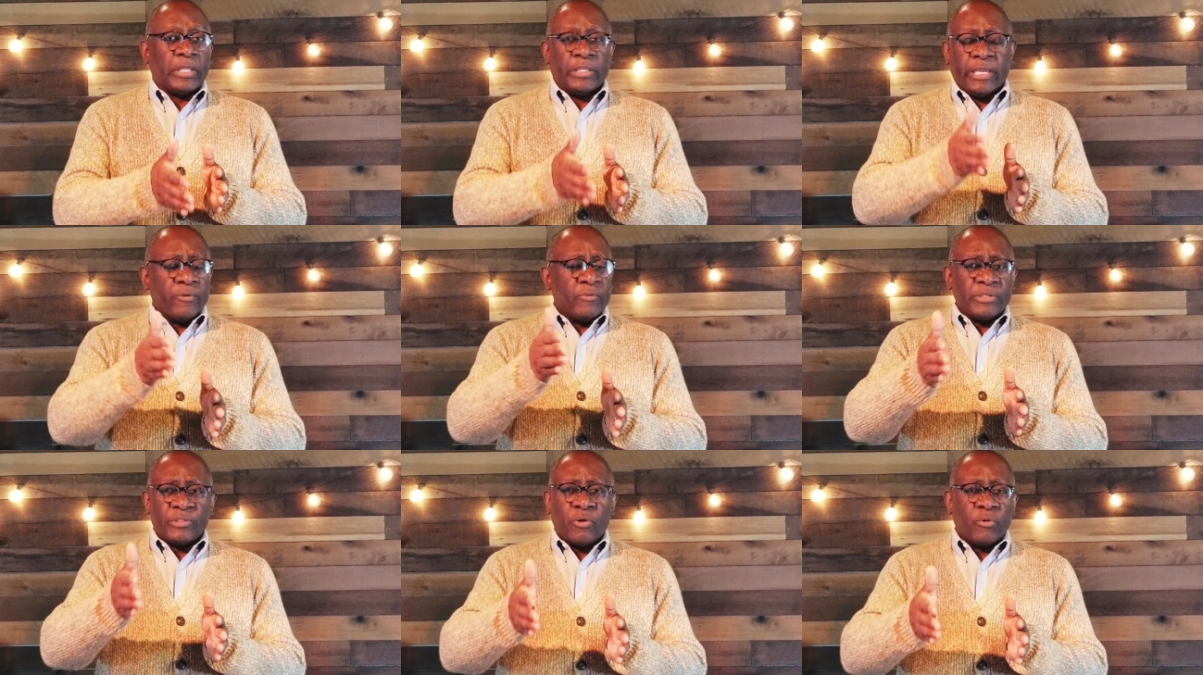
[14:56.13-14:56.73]

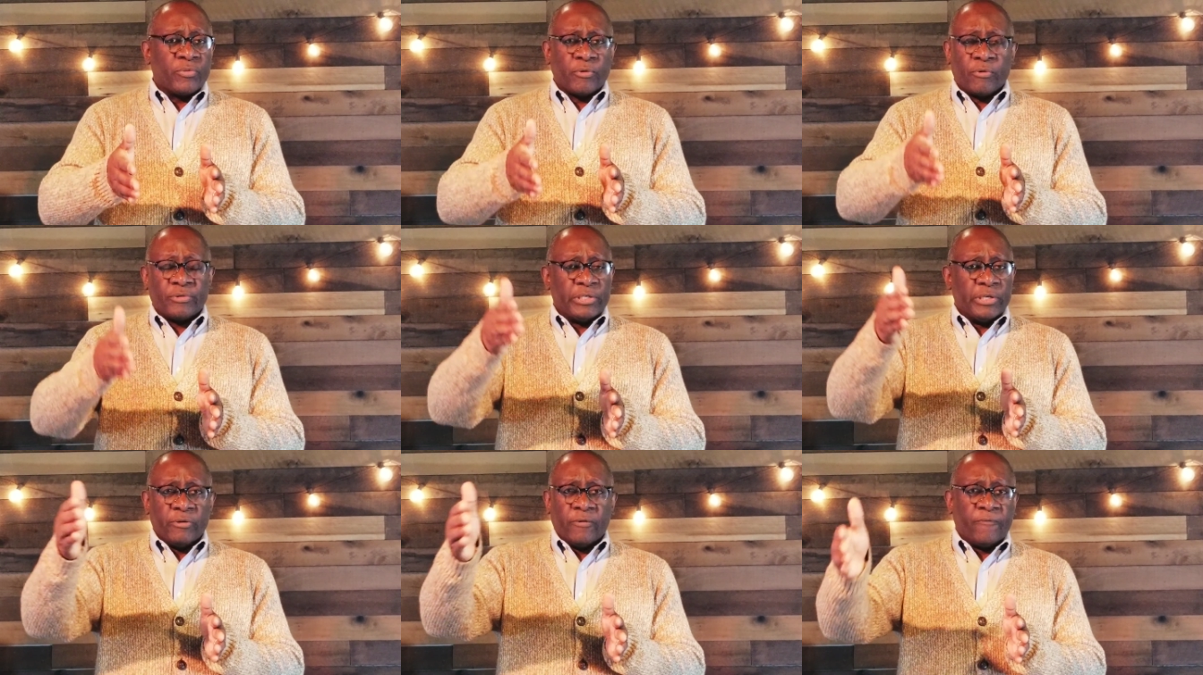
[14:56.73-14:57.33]
There is no
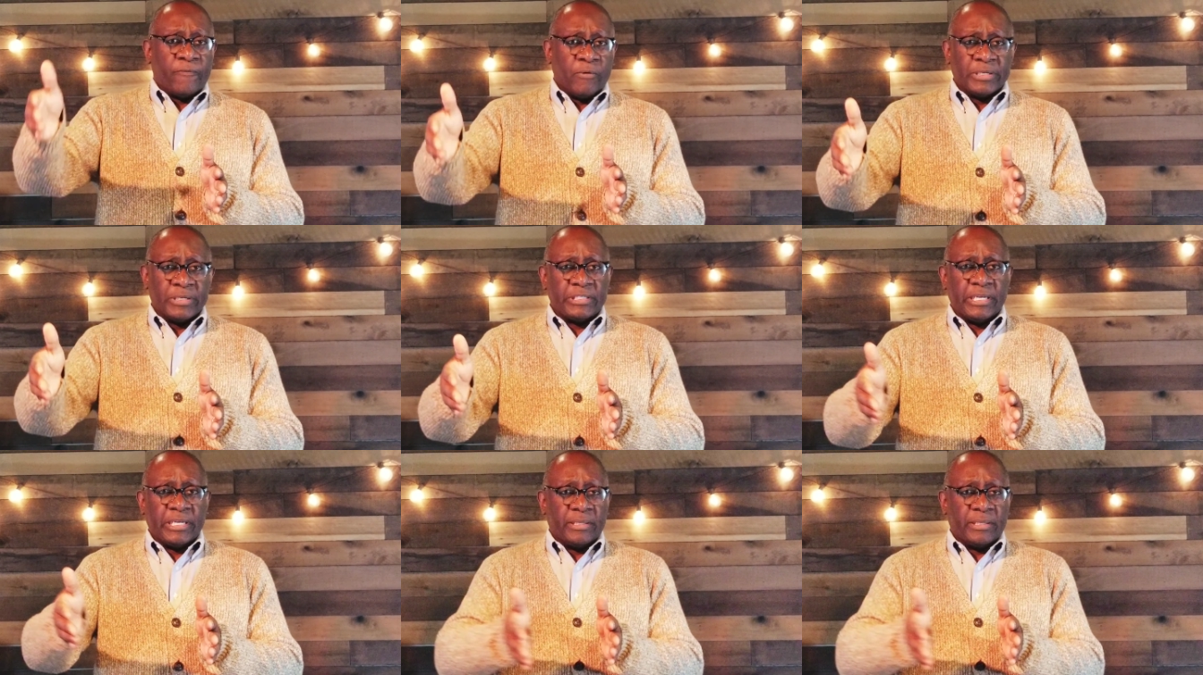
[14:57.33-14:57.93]
13 or
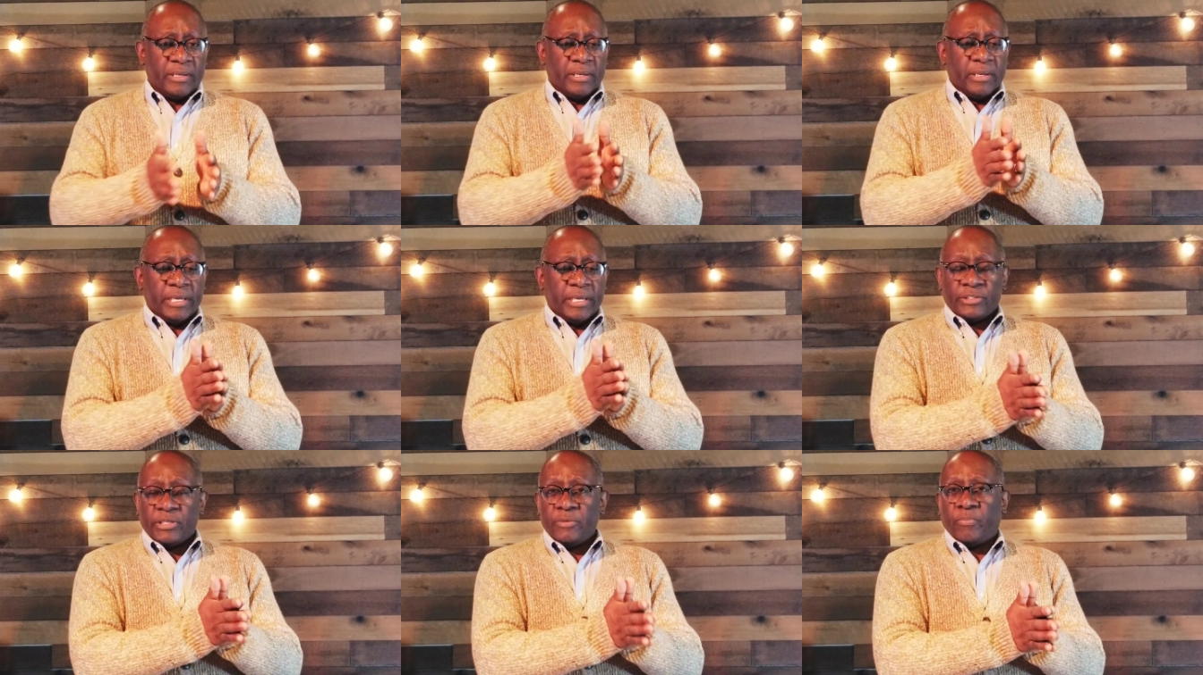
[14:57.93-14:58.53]
14.
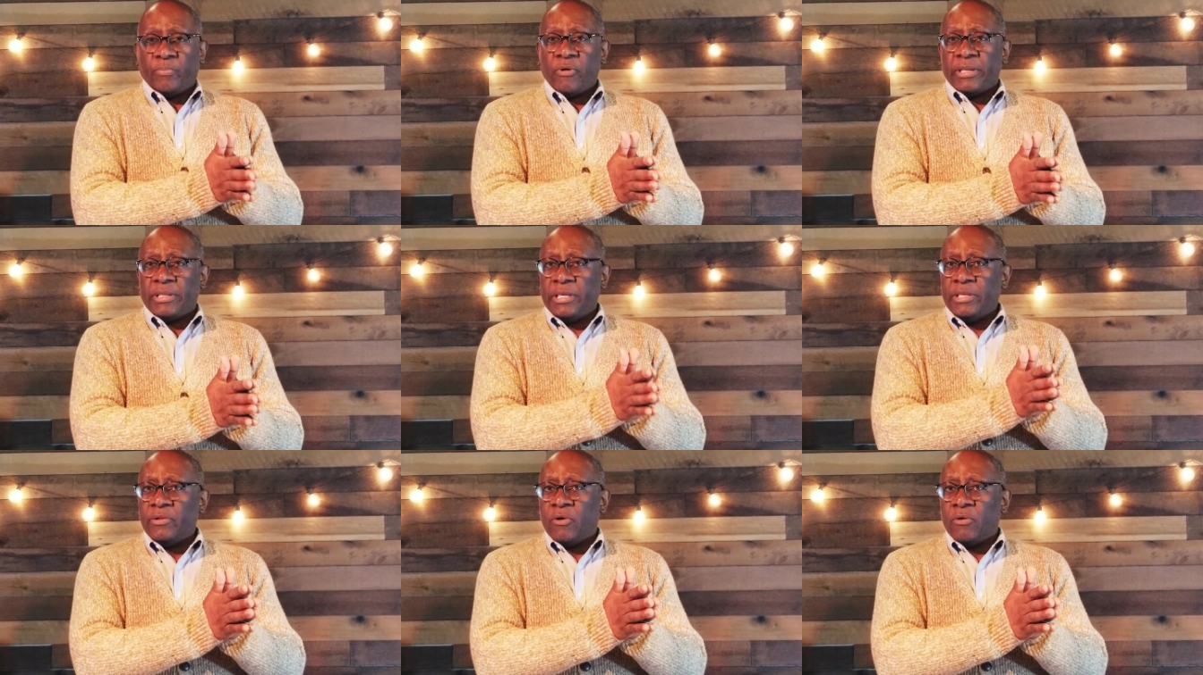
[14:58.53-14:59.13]
His end point,
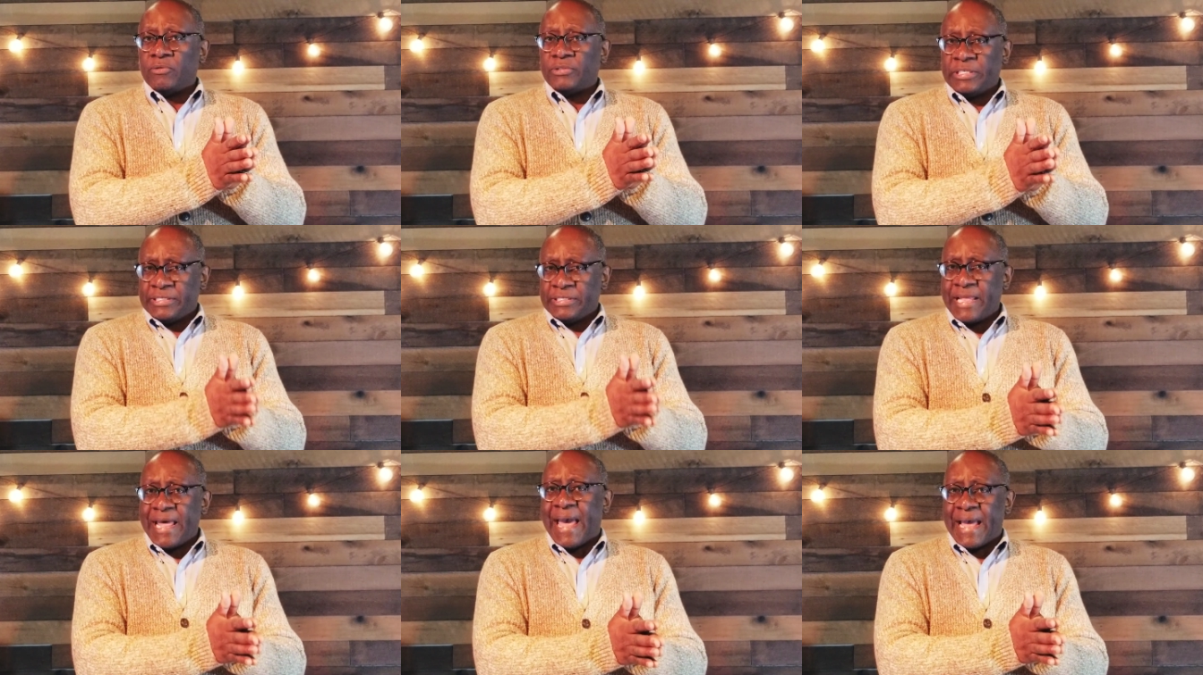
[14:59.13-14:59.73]
he knows,
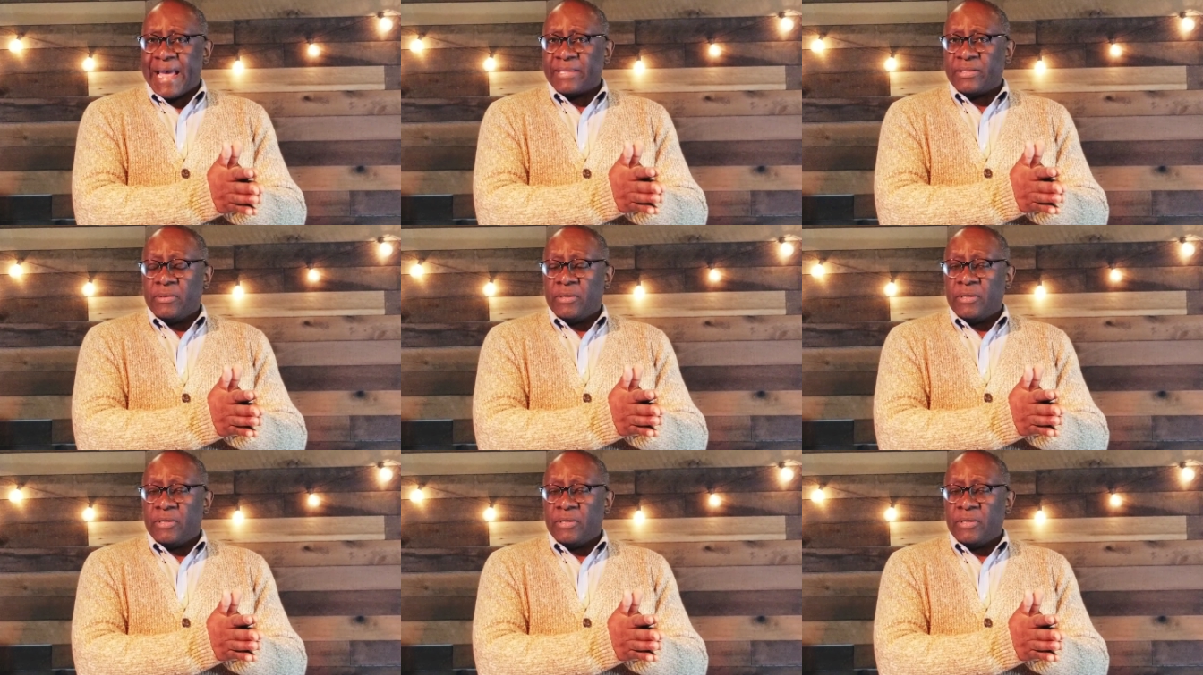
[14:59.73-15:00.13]
is that.